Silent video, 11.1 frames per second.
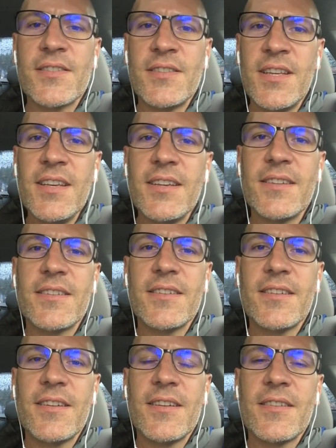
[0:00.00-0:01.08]
need
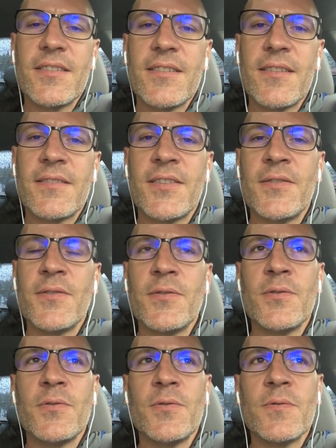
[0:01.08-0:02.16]

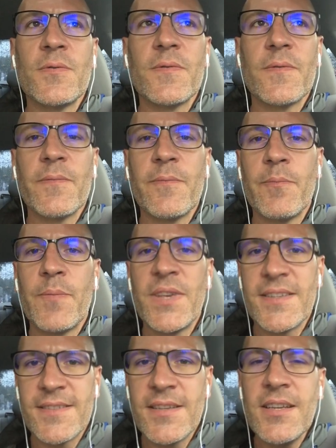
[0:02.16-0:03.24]
to be
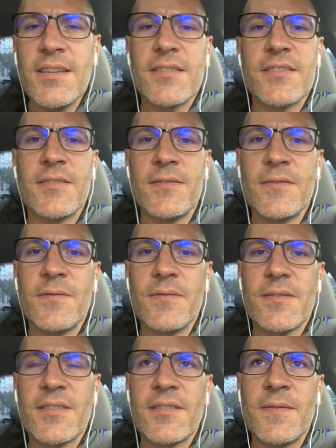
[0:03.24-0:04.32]
seen, to
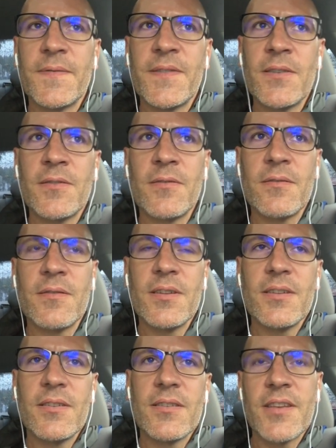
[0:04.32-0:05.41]
feel
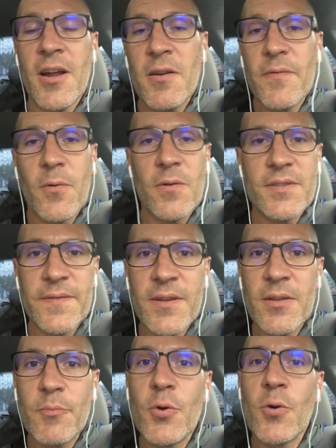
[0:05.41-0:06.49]
cared for, to
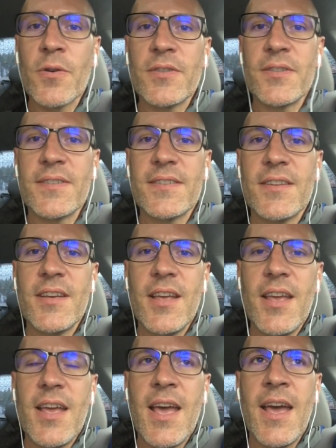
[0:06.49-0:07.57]
feel important.
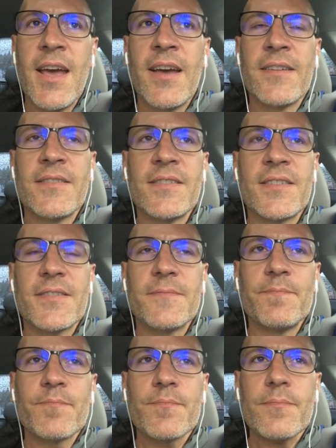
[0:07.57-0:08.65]
And
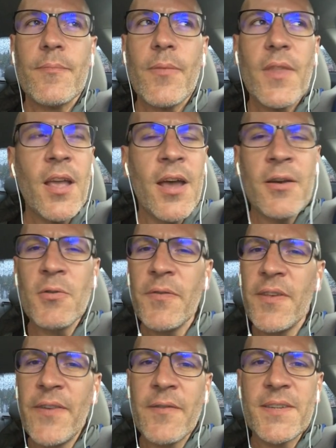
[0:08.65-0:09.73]
I don't know if
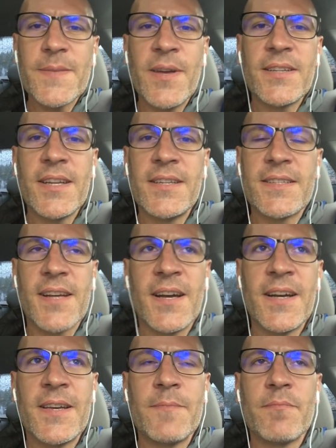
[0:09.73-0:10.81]
you've ever spent any
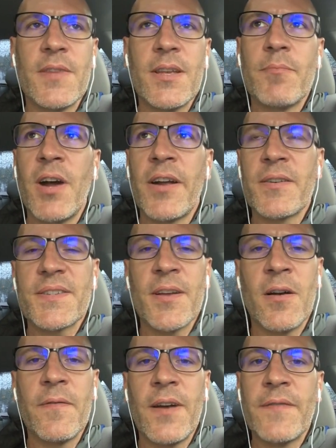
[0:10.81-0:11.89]
time by
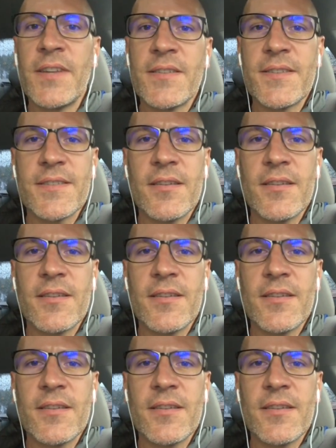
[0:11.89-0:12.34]
yourself. I've done